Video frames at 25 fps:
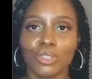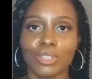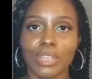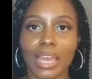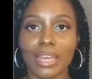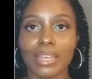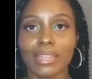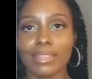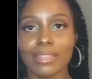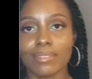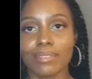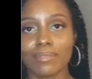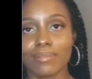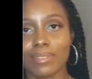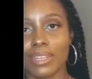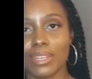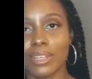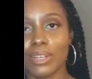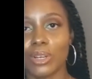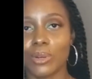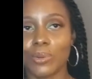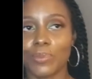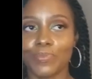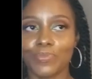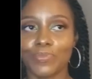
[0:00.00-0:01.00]
they,
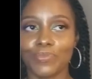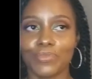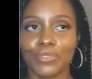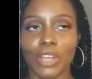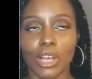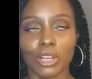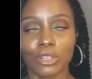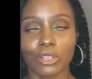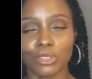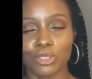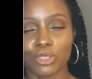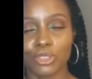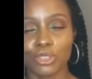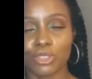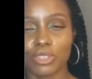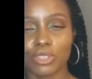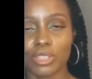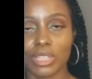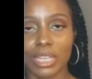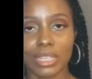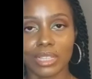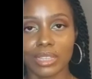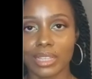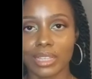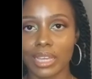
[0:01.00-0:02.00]
you know, doctors
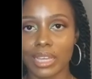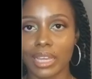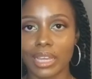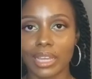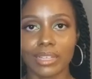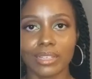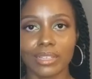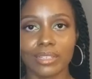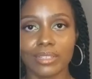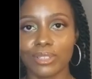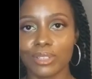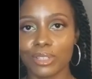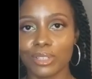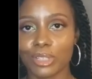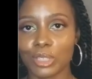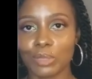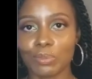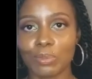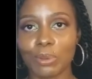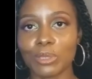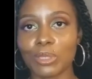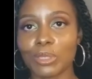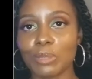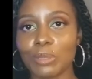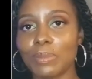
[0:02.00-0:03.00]
think that you're
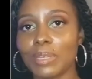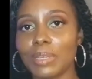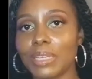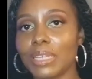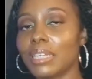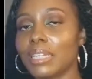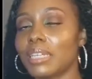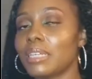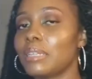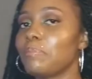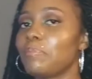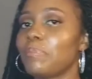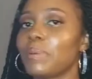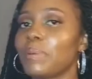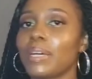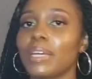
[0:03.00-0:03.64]
supposed to be in,